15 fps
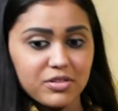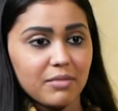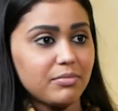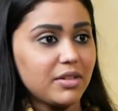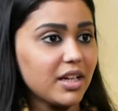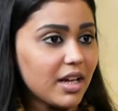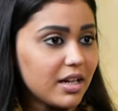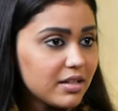
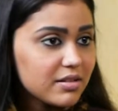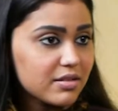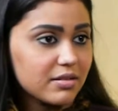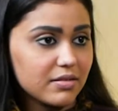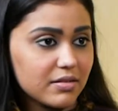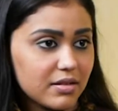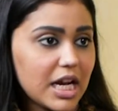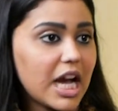something else,
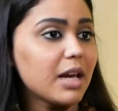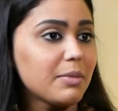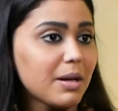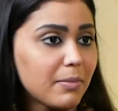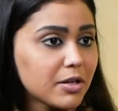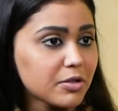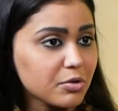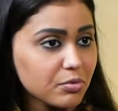I'll be
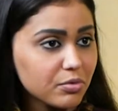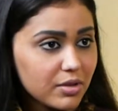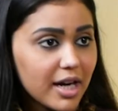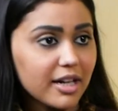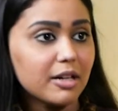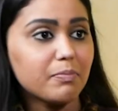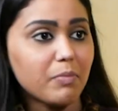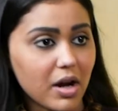able to
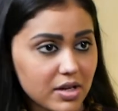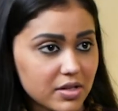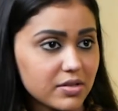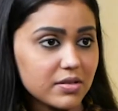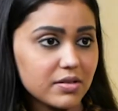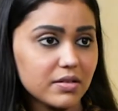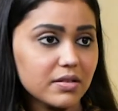let it pass.